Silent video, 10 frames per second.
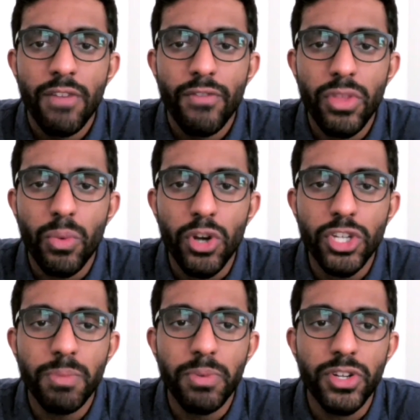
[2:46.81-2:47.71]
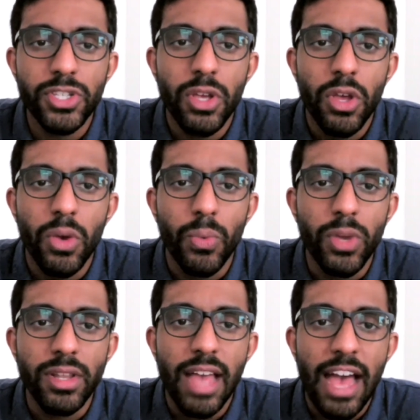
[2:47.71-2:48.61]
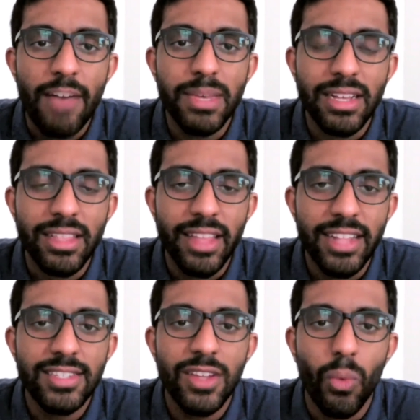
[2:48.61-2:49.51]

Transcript: For the worshipers would have been cleansed